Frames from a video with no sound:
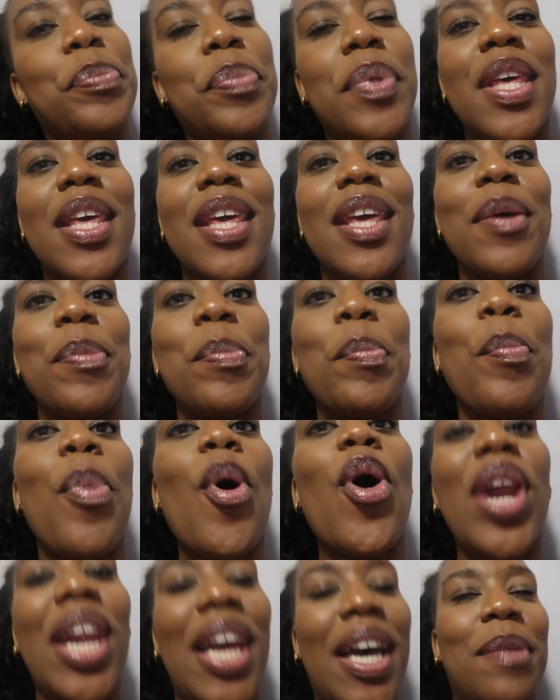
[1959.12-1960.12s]
P
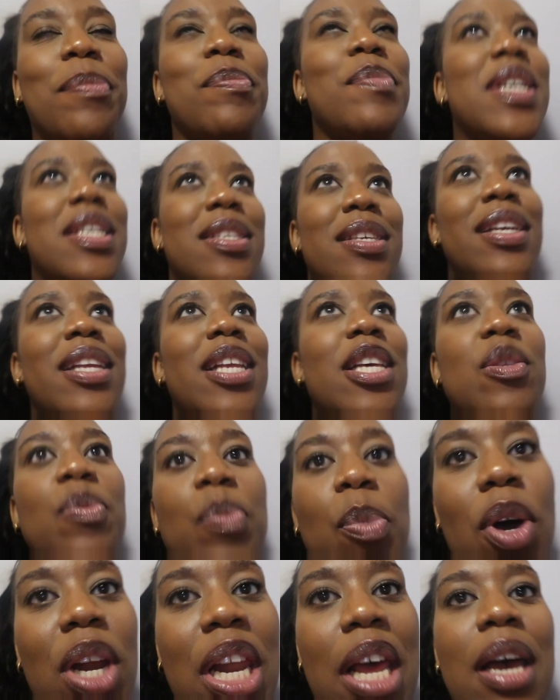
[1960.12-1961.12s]
Paula, basically
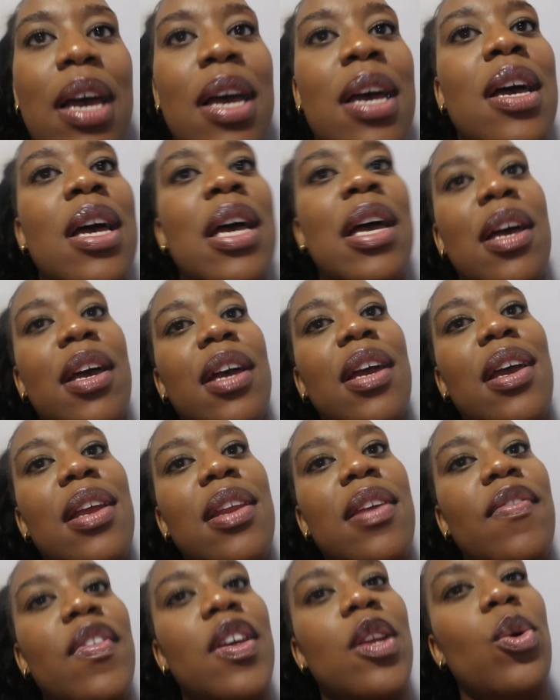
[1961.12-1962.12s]
it's Paula,
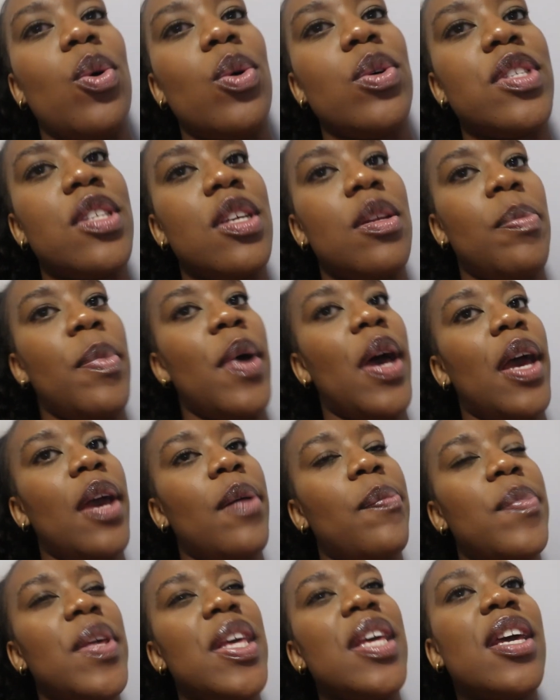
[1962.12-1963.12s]
an event hosted
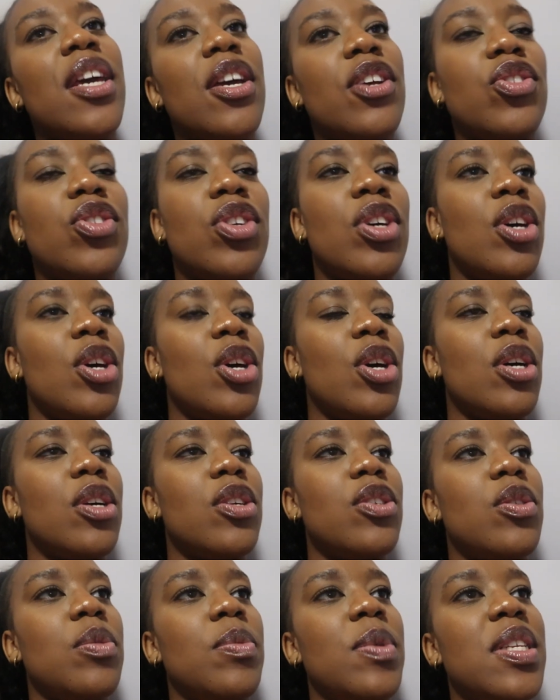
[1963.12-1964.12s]
by PH.
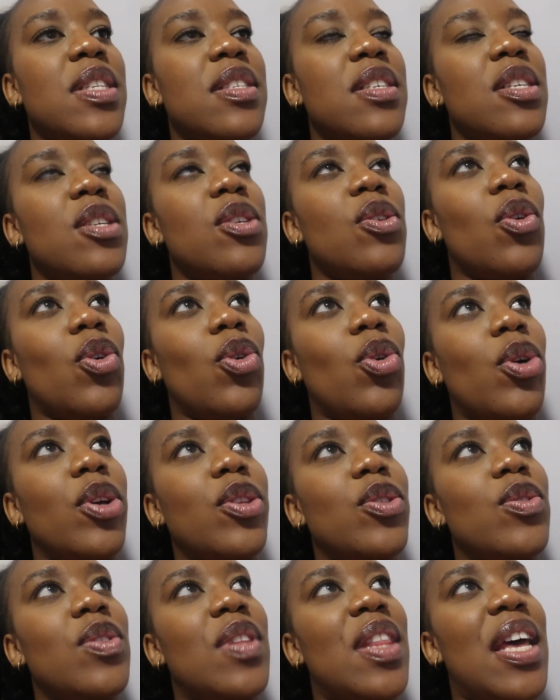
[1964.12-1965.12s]
So we intend on
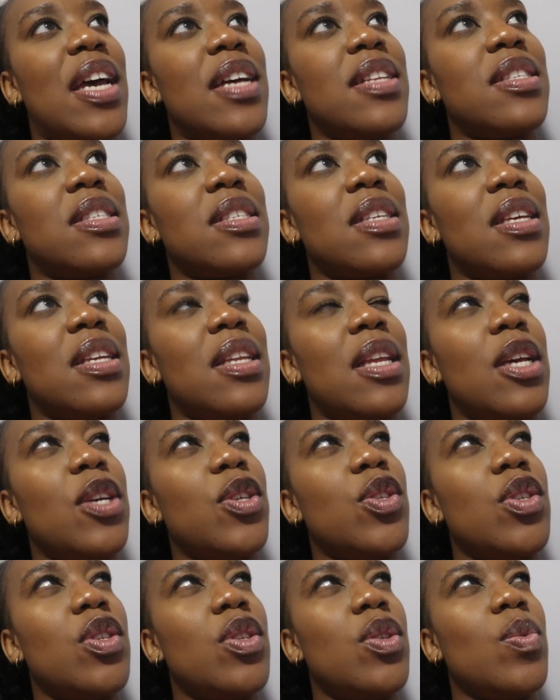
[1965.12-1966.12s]
going to that
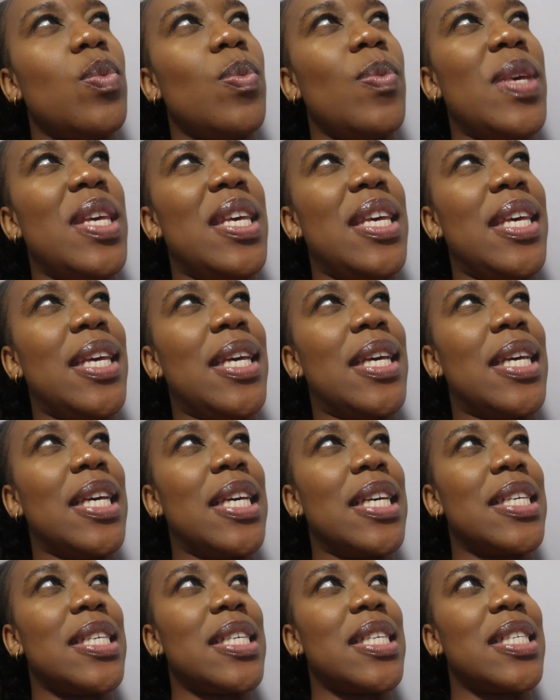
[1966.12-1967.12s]
next week,
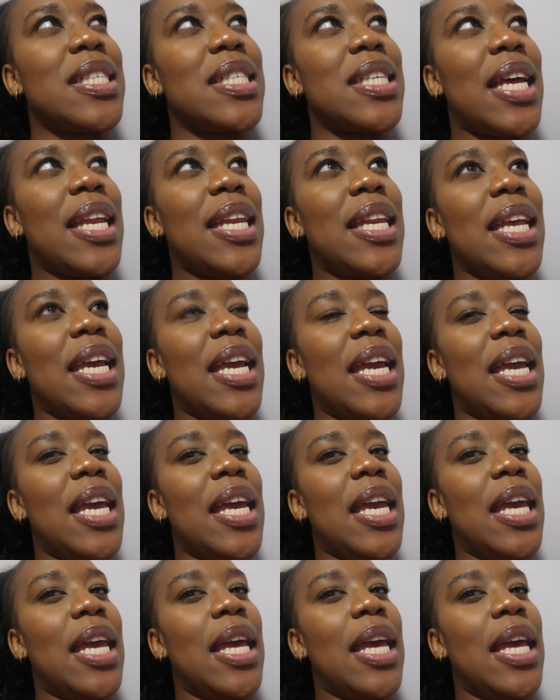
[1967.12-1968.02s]
Sunday,